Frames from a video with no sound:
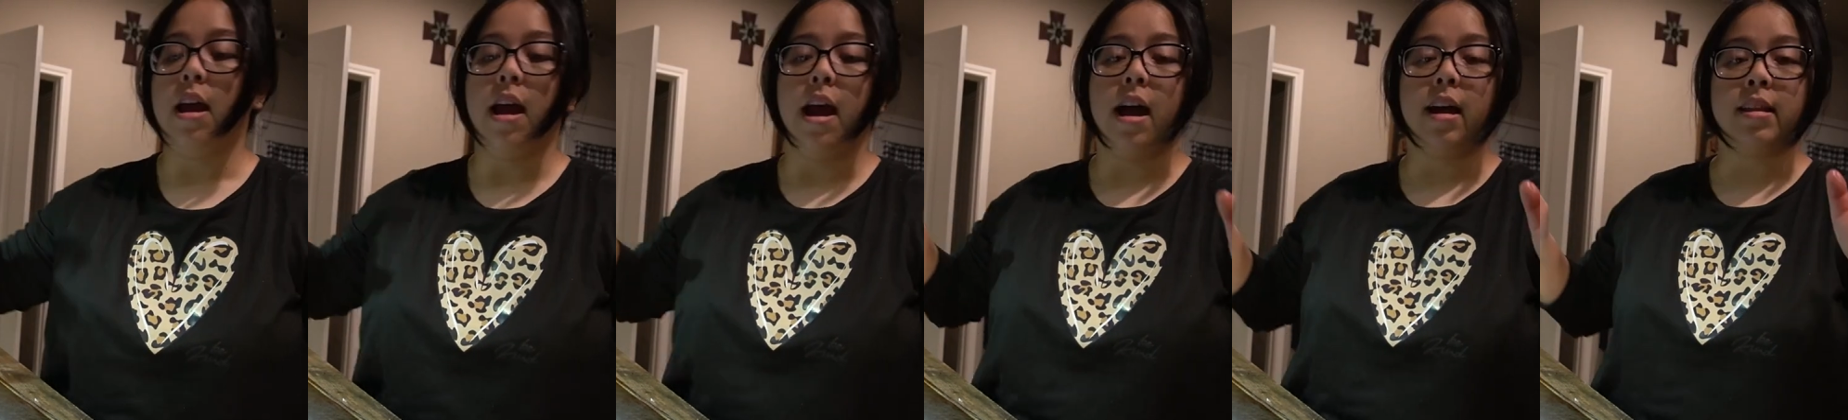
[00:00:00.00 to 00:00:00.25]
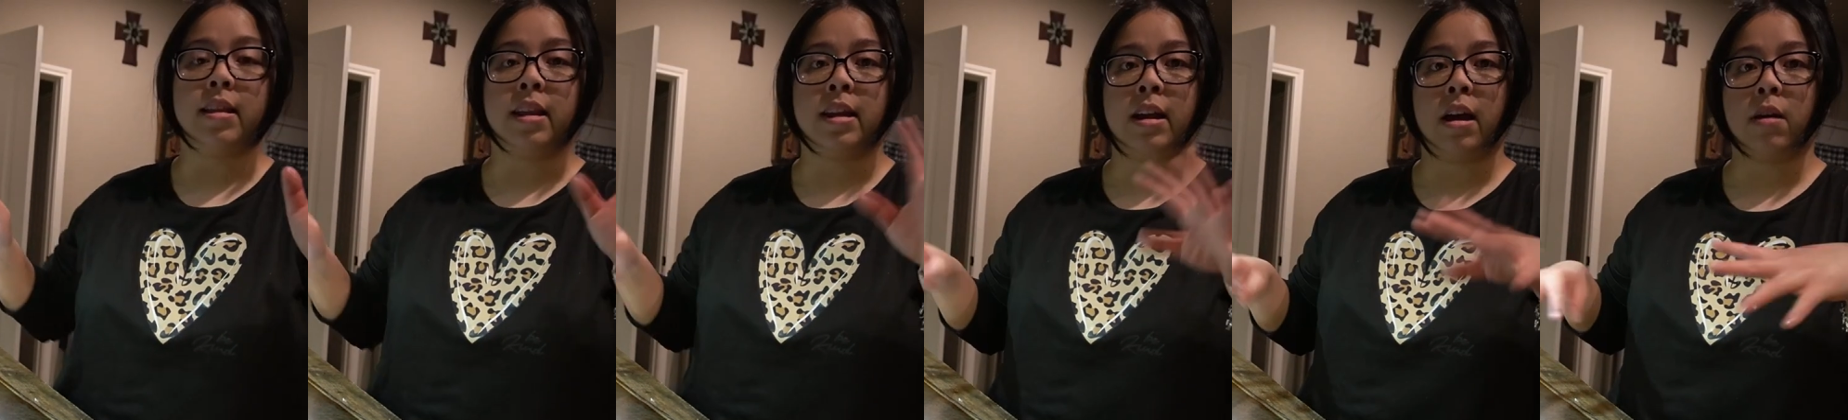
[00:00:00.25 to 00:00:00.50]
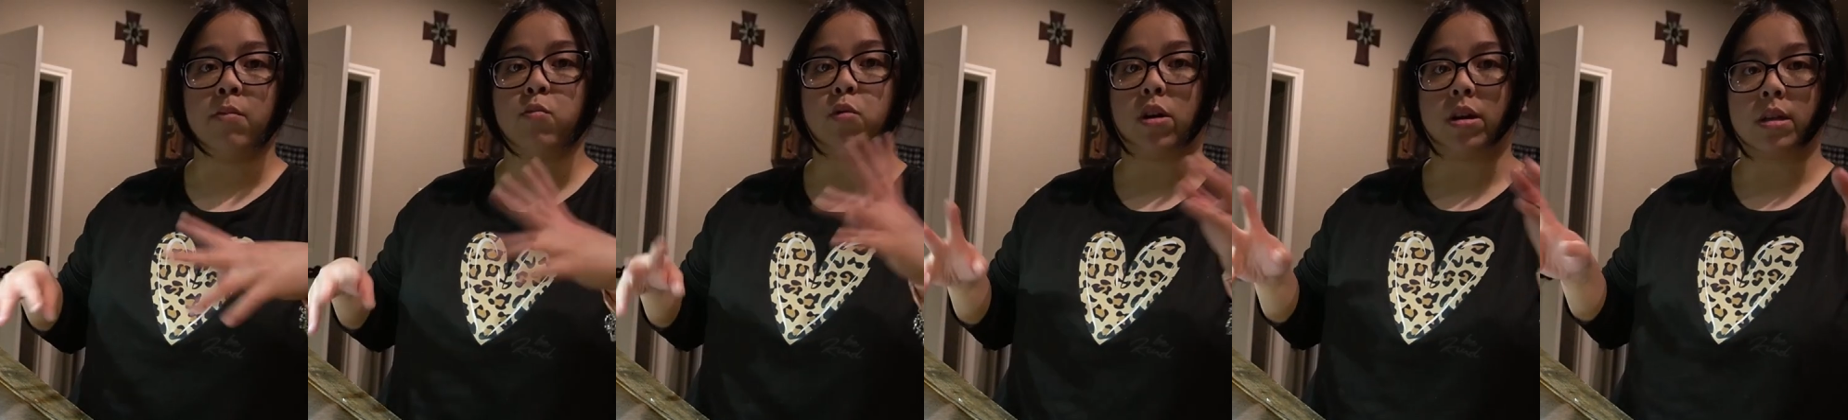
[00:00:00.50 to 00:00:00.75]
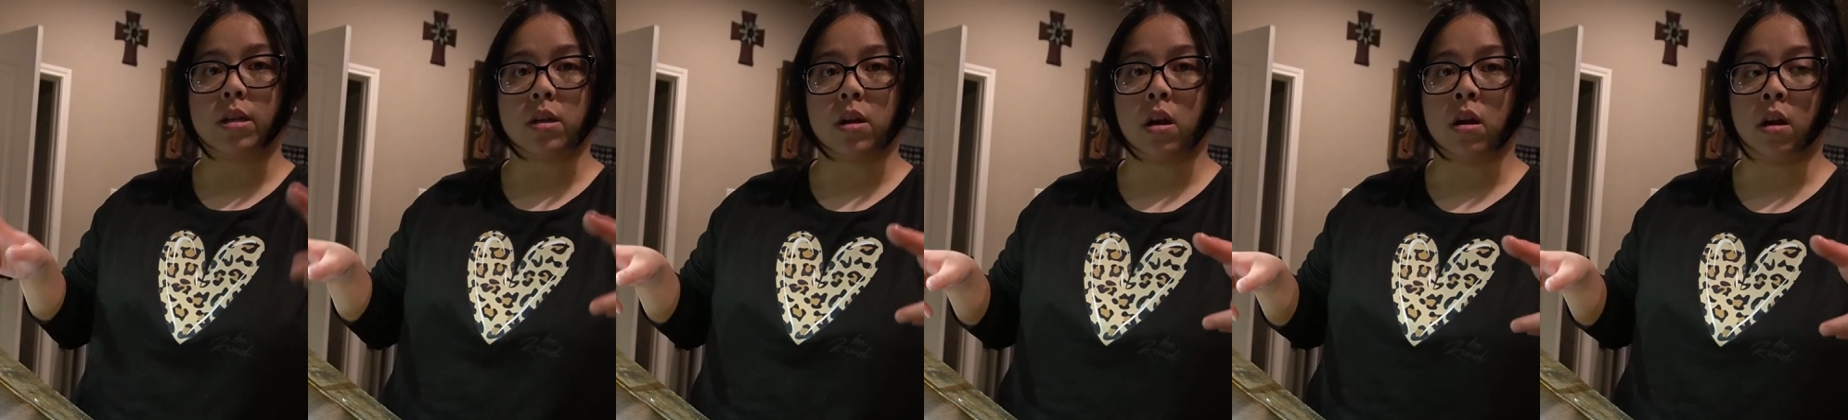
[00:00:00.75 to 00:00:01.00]
And then I'm going
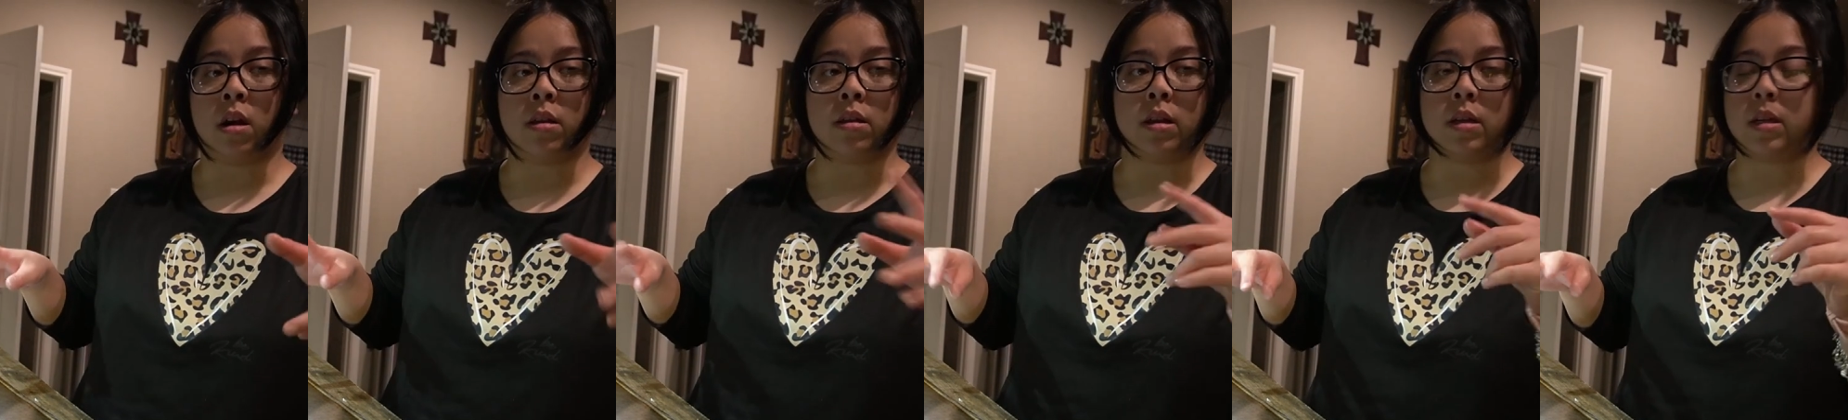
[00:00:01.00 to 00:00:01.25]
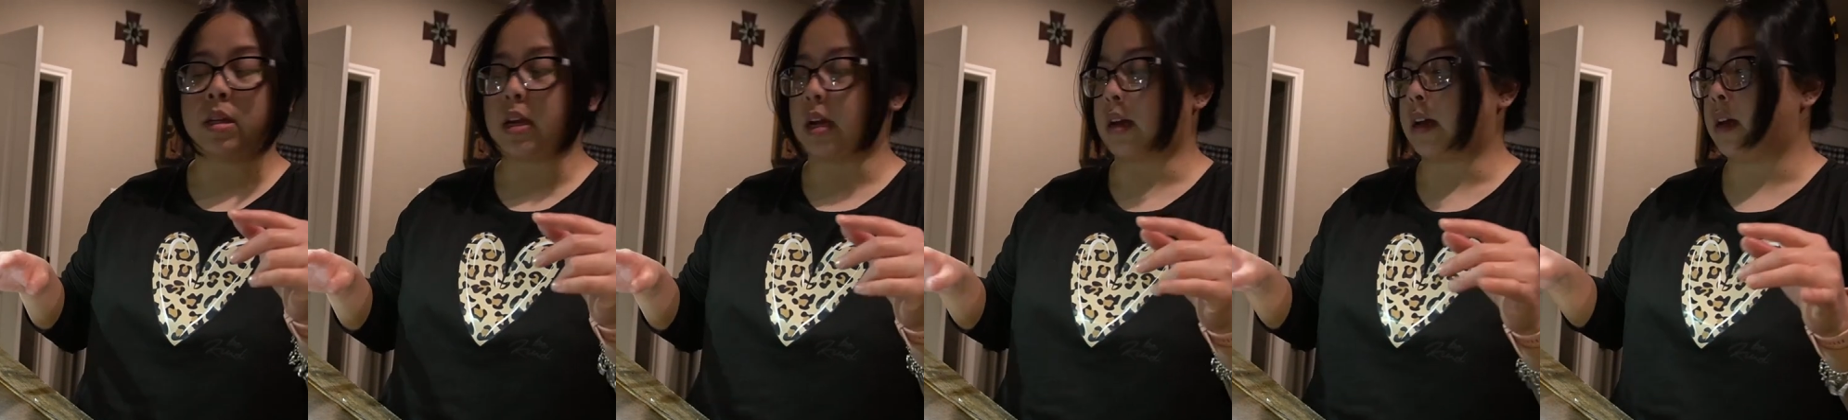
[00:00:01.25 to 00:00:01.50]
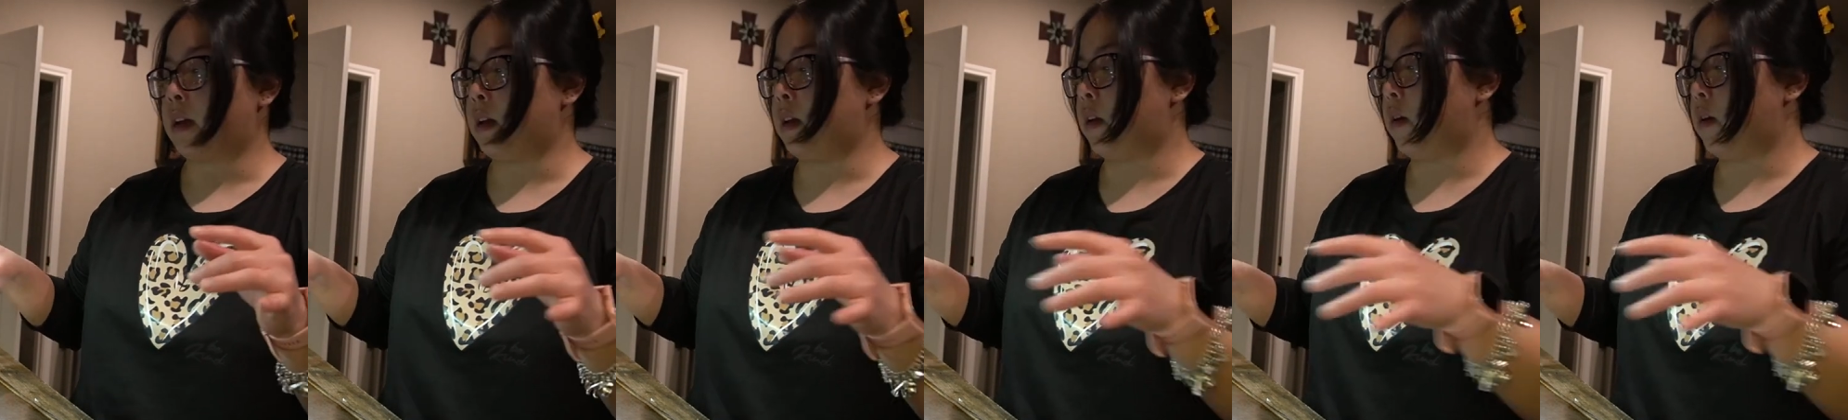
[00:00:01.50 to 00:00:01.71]
to start on the second